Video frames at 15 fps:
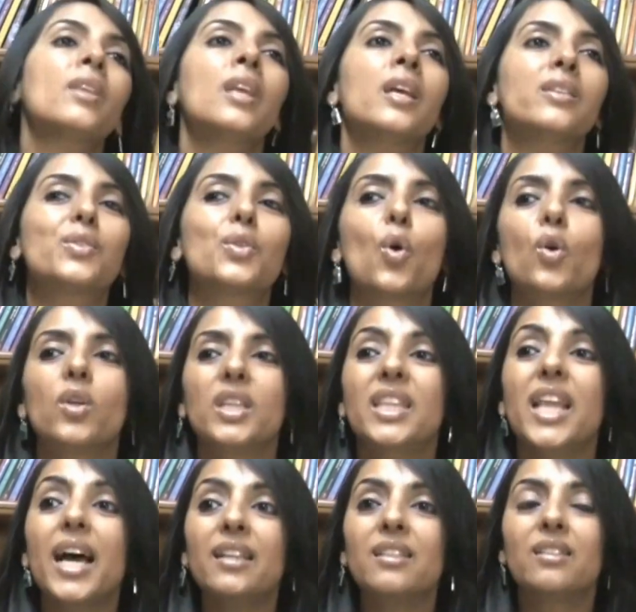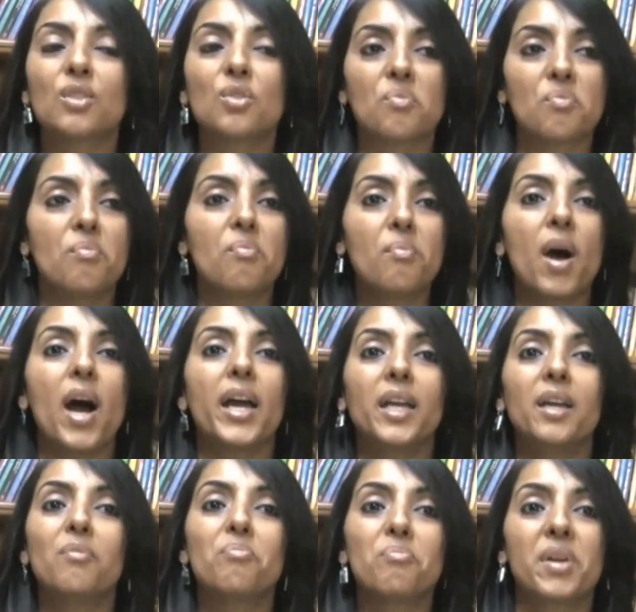So that's my
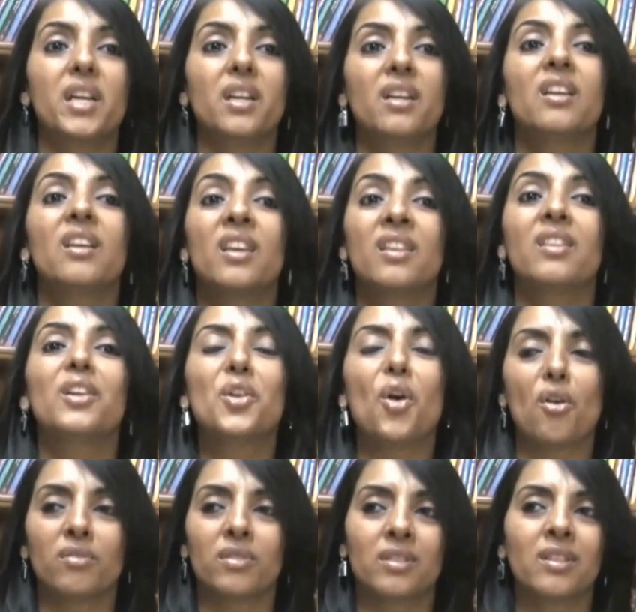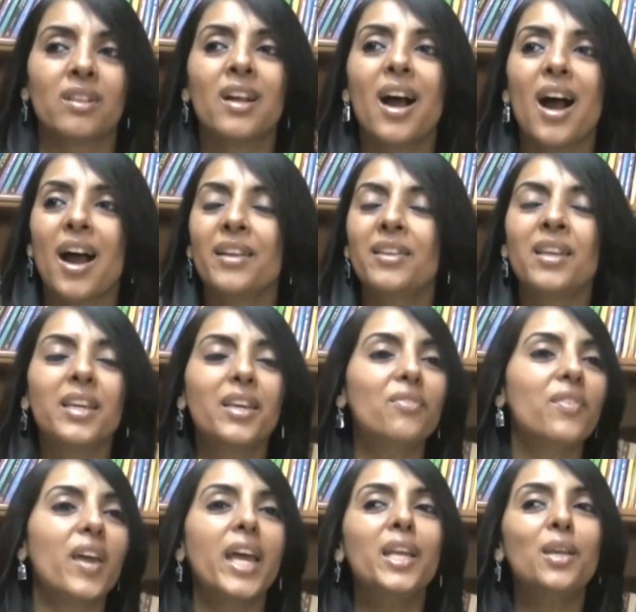bit in the novel. I think if
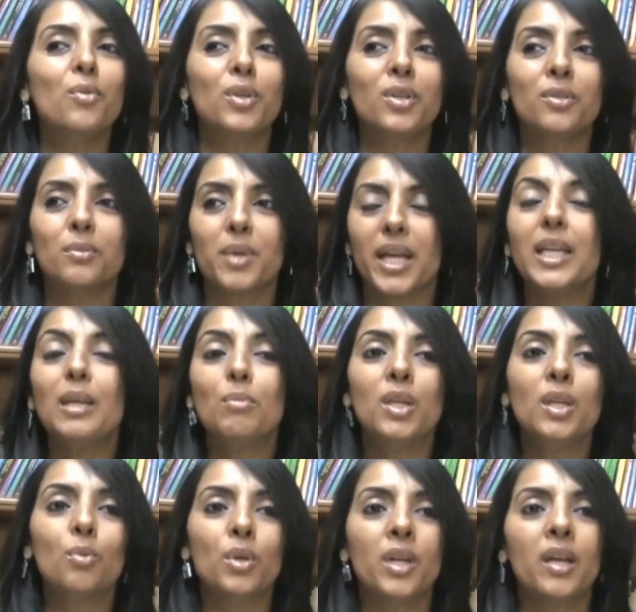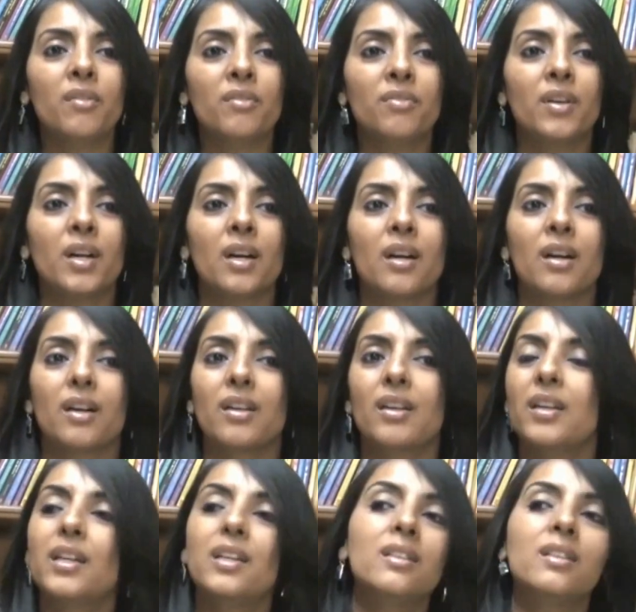anybody would have
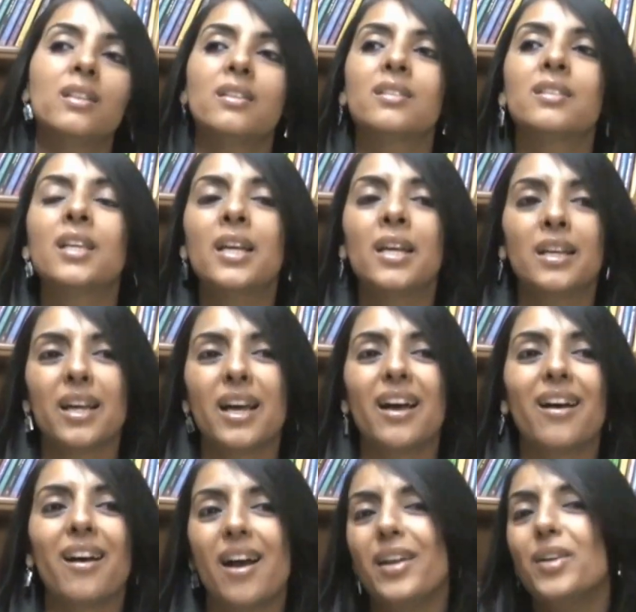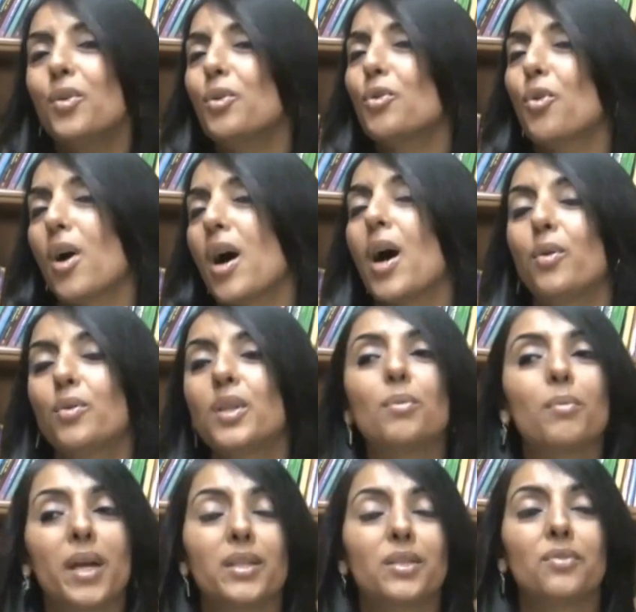written this, I don't know how they
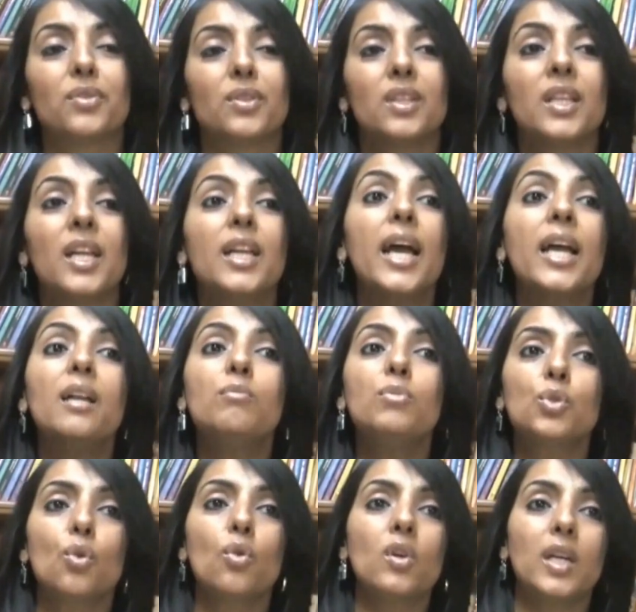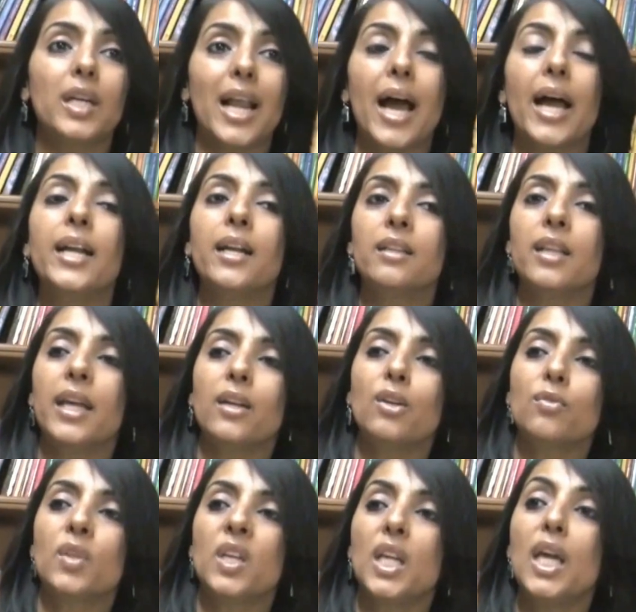might have written it, and I'm so glad at the end of
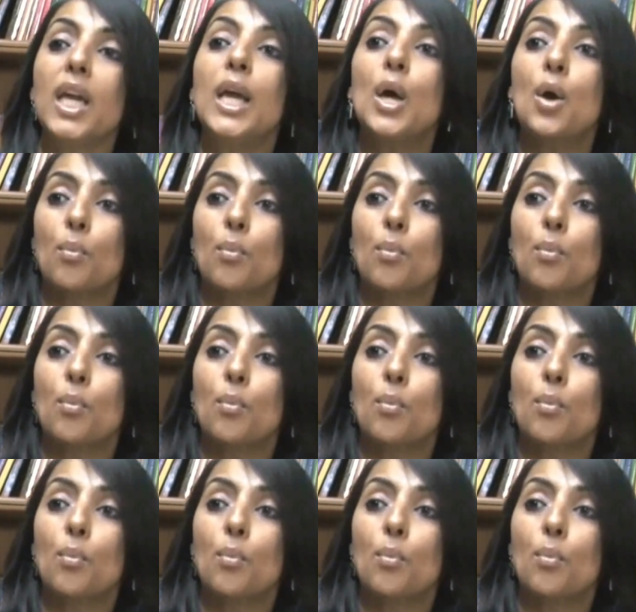the day